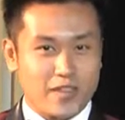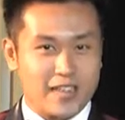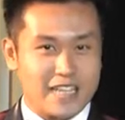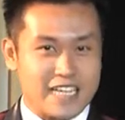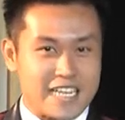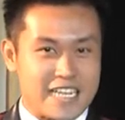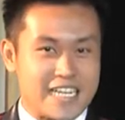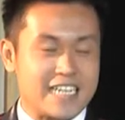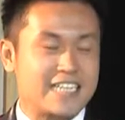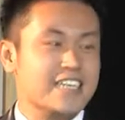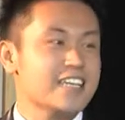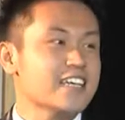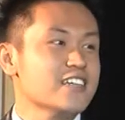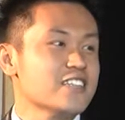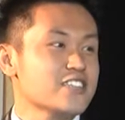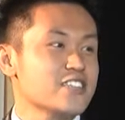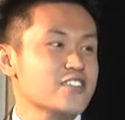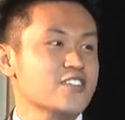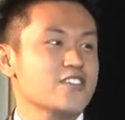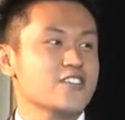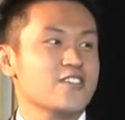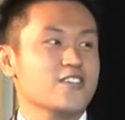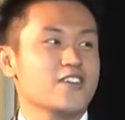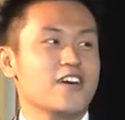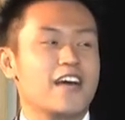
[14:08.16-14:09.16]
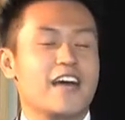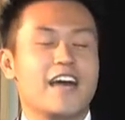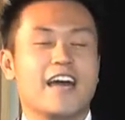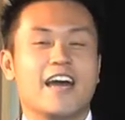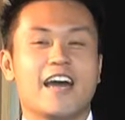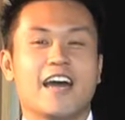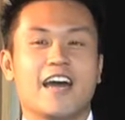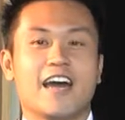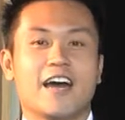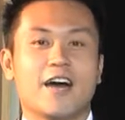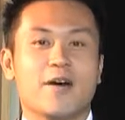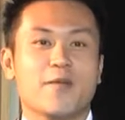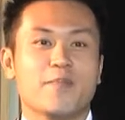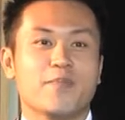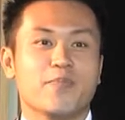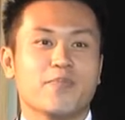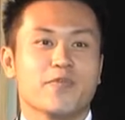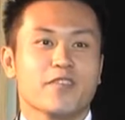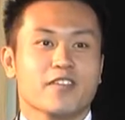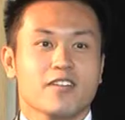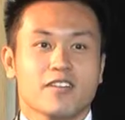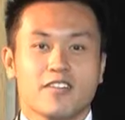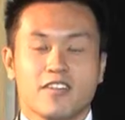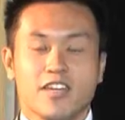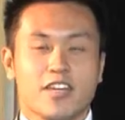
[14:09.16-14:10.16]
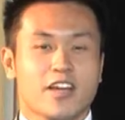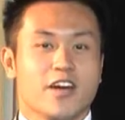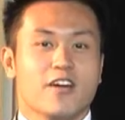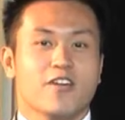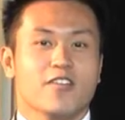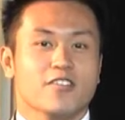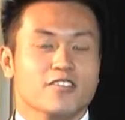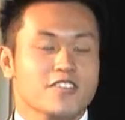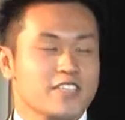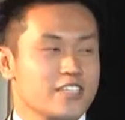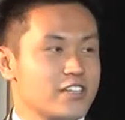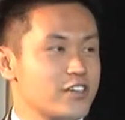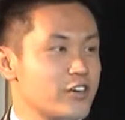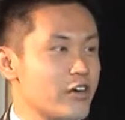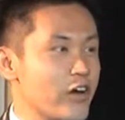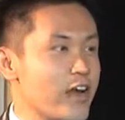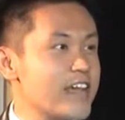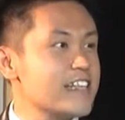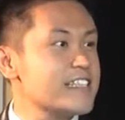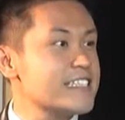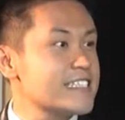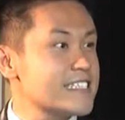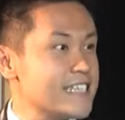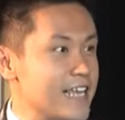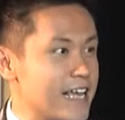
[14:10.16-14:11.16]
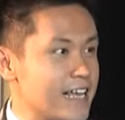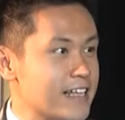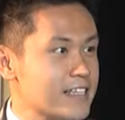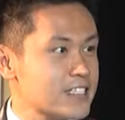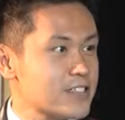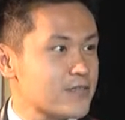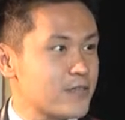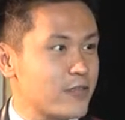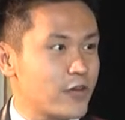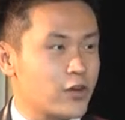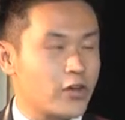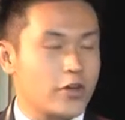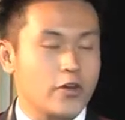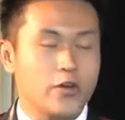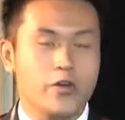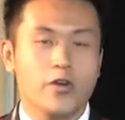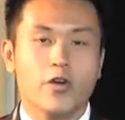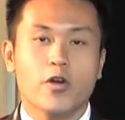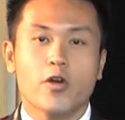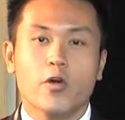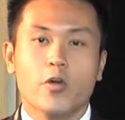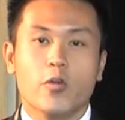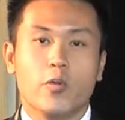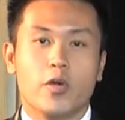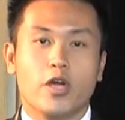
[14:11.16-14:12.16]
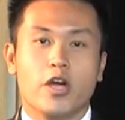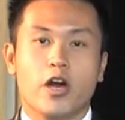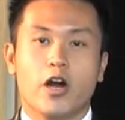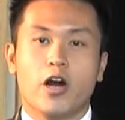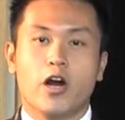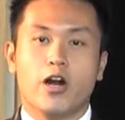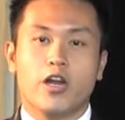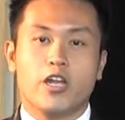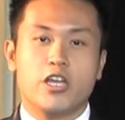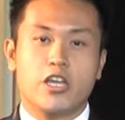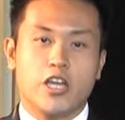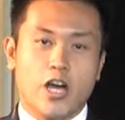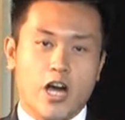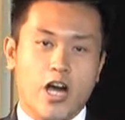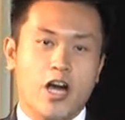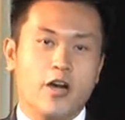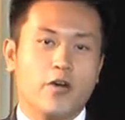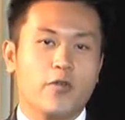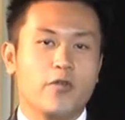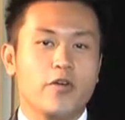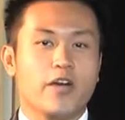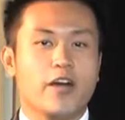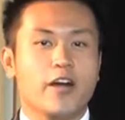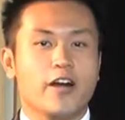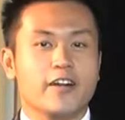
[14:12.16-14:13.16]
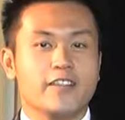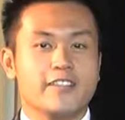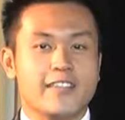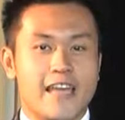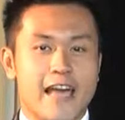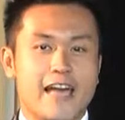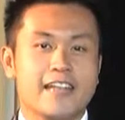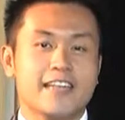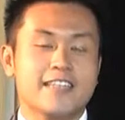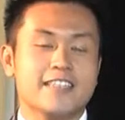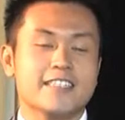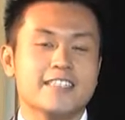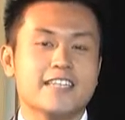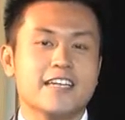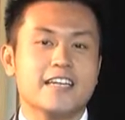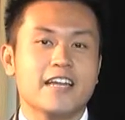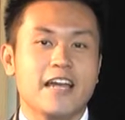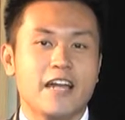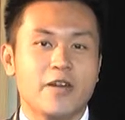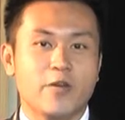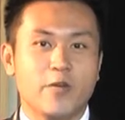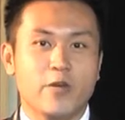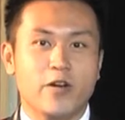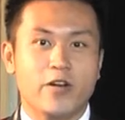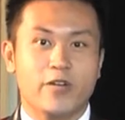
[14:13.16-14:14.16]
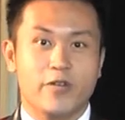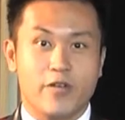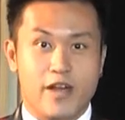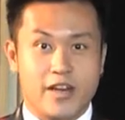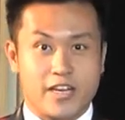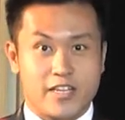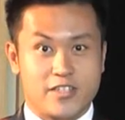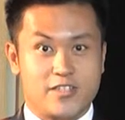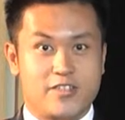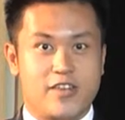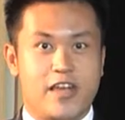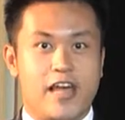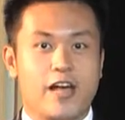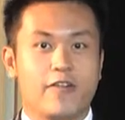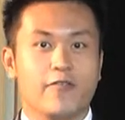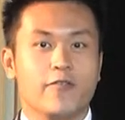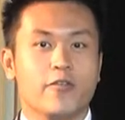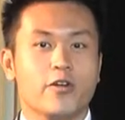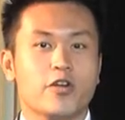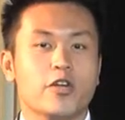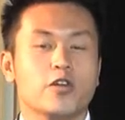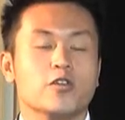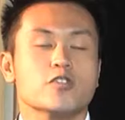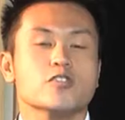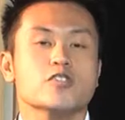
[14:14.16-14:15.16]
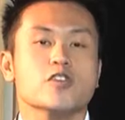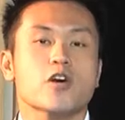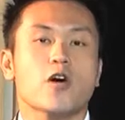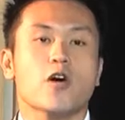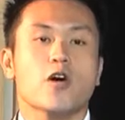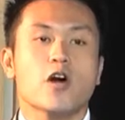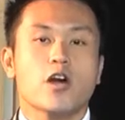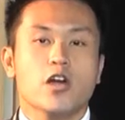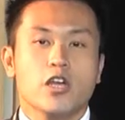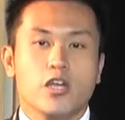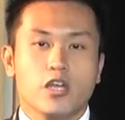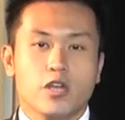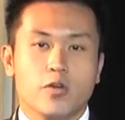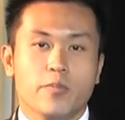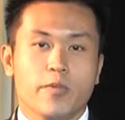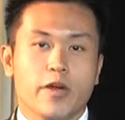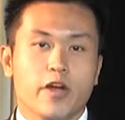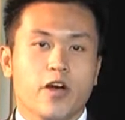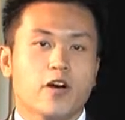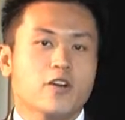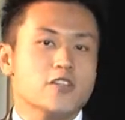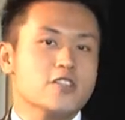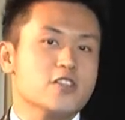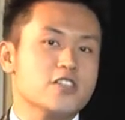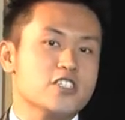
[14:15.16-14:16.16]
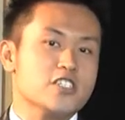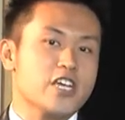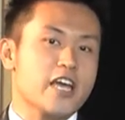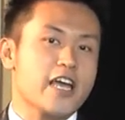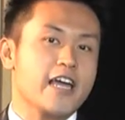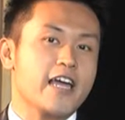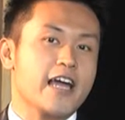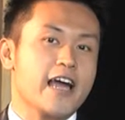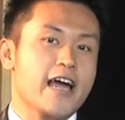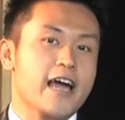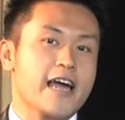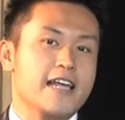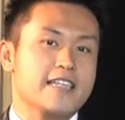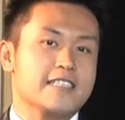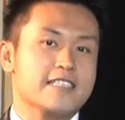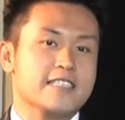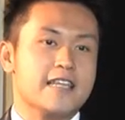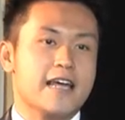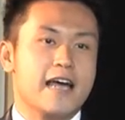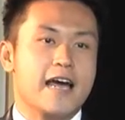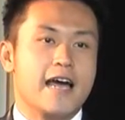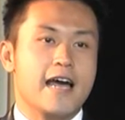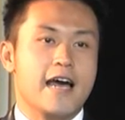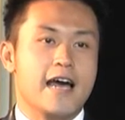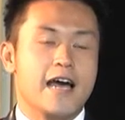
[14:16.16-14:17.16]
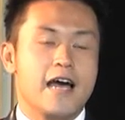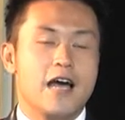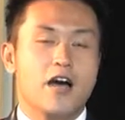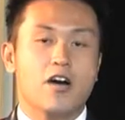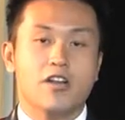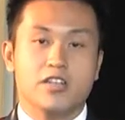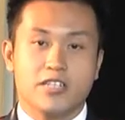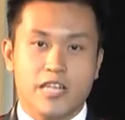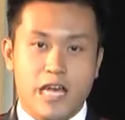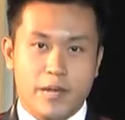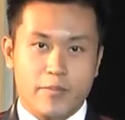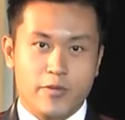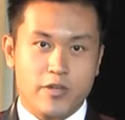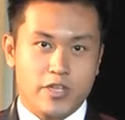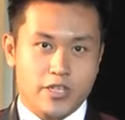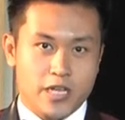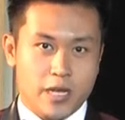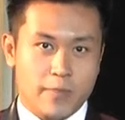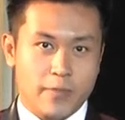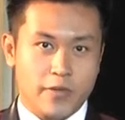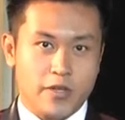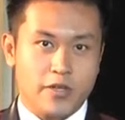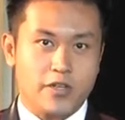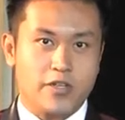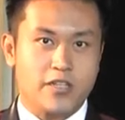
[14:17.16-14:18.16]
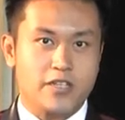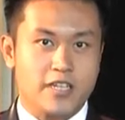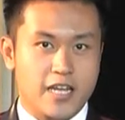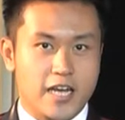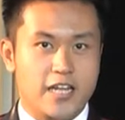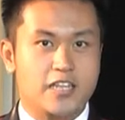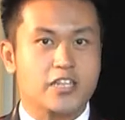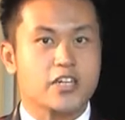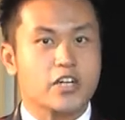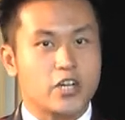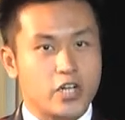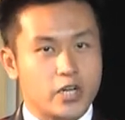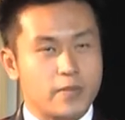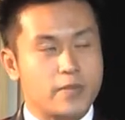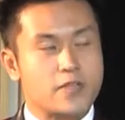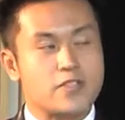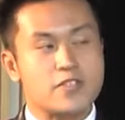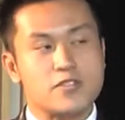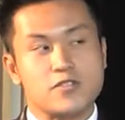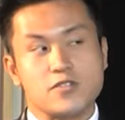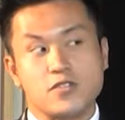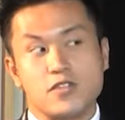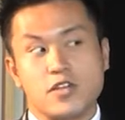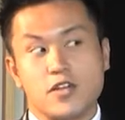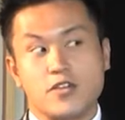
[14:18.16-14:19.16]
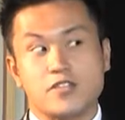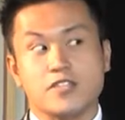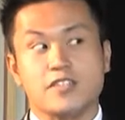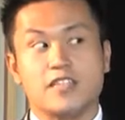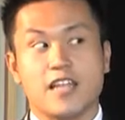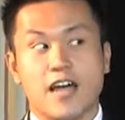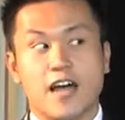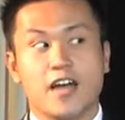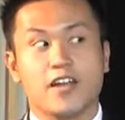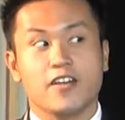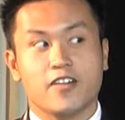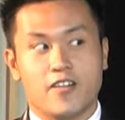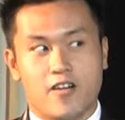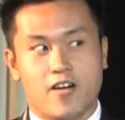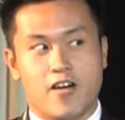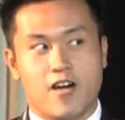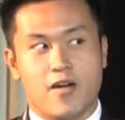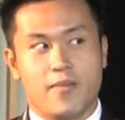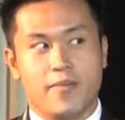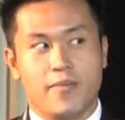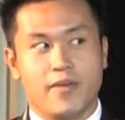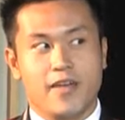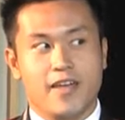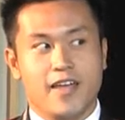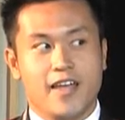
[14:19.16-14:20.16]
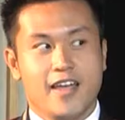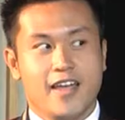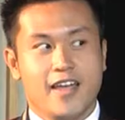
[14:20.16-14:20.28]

would lead to great sales for you. We are young, we are talented, and we are ready to help for you. So you may also check us on www.kirbystudios.com.